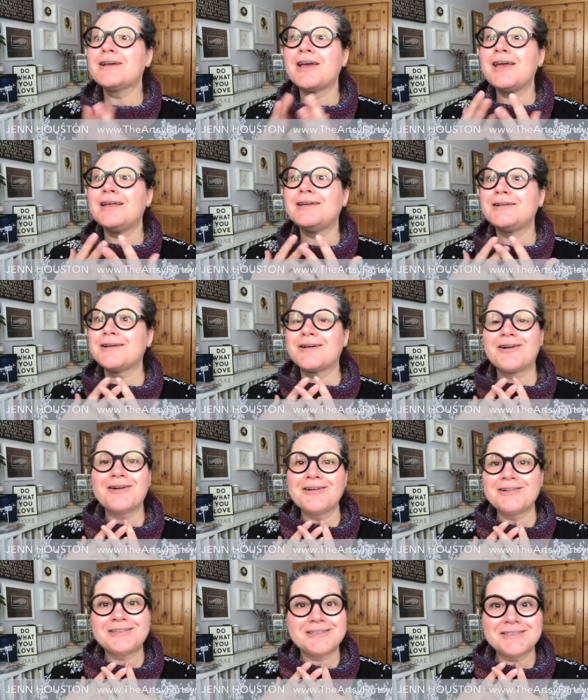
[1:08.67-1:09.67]
It, it
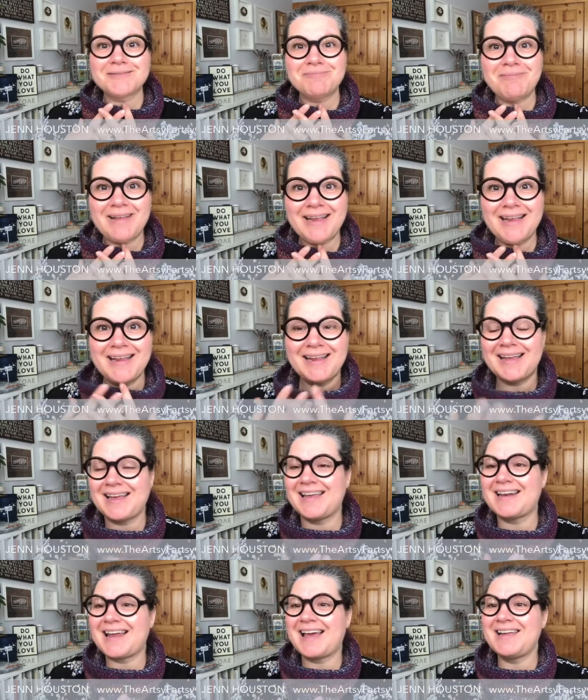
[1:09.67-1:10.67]
encourages me
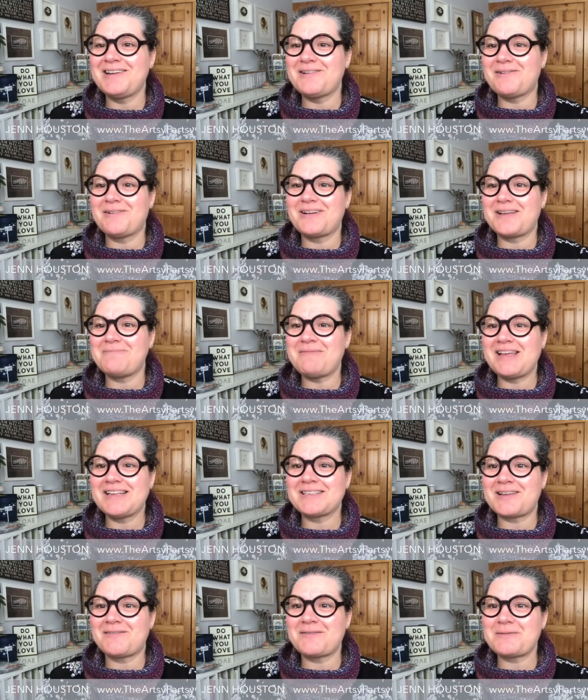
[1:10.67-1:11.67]
and I know it
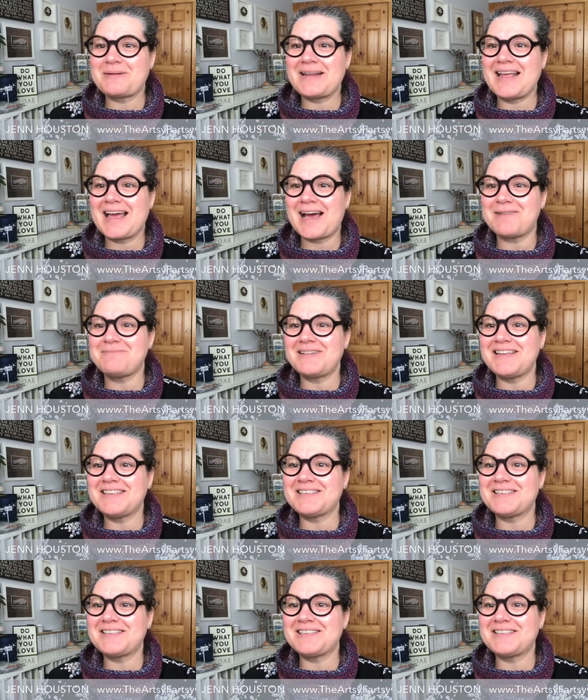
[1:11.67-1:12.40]
makes everybody happy.